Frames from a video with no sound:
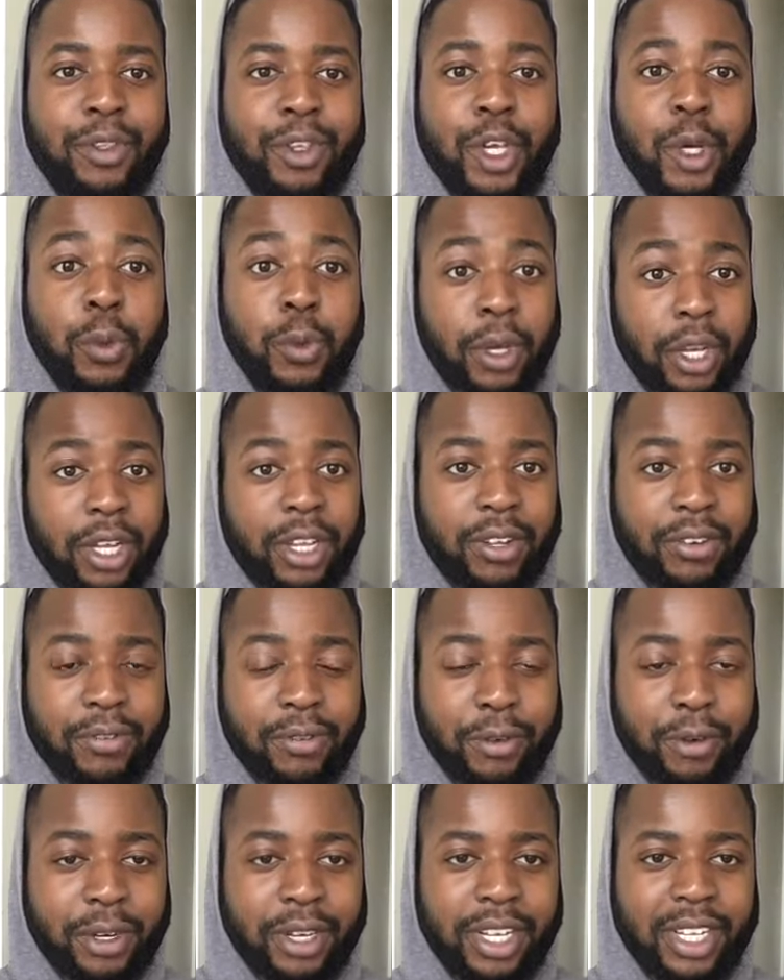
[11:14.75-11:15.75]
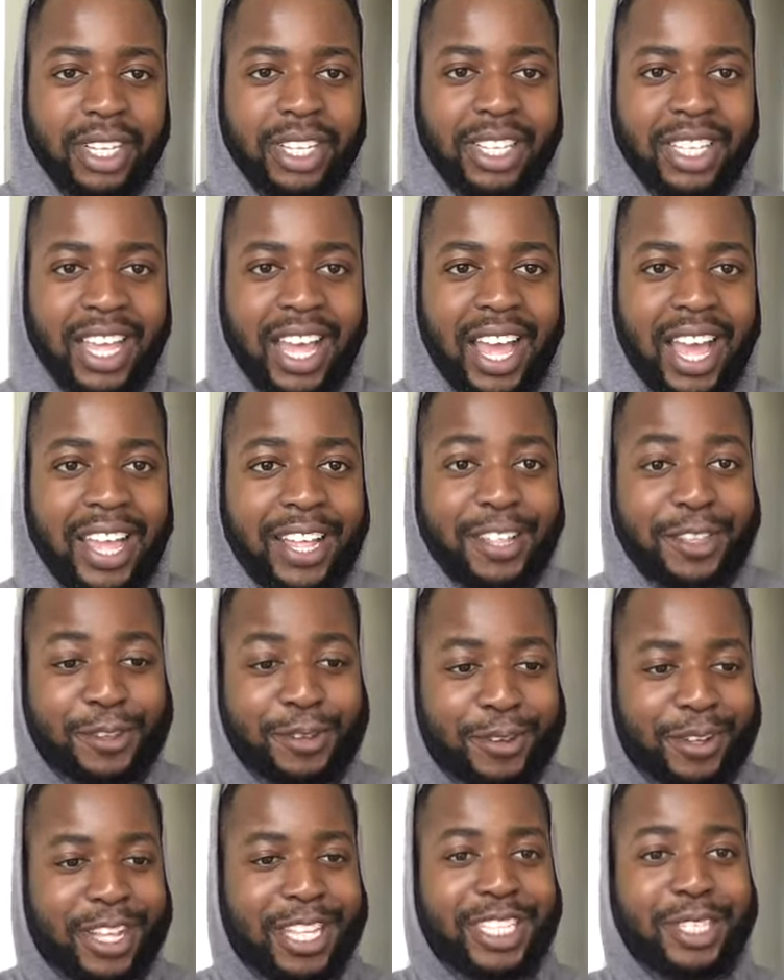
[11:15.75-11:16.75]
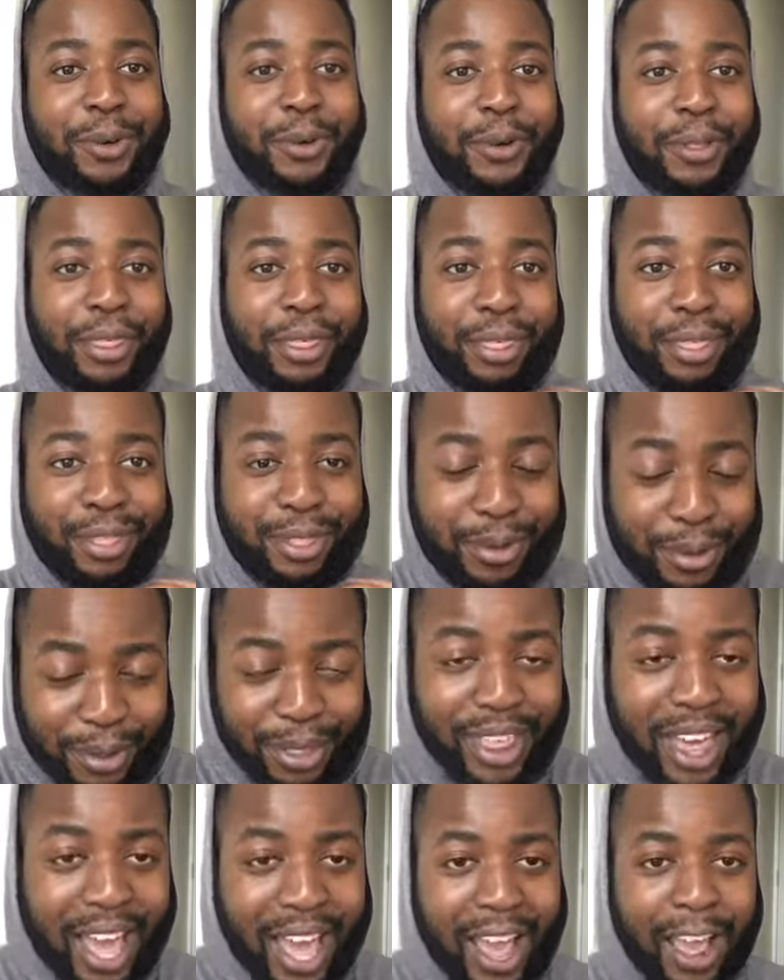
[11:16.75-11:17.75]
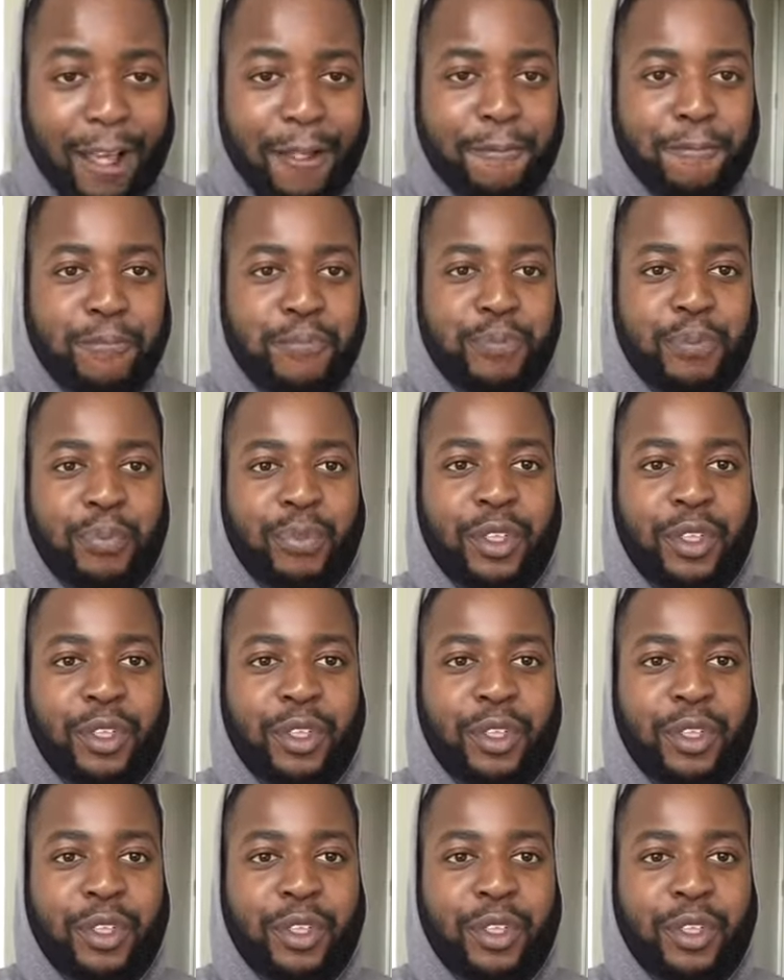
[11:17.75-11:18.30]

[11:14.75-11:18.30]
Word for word: You're working for it, and you, it's going to that.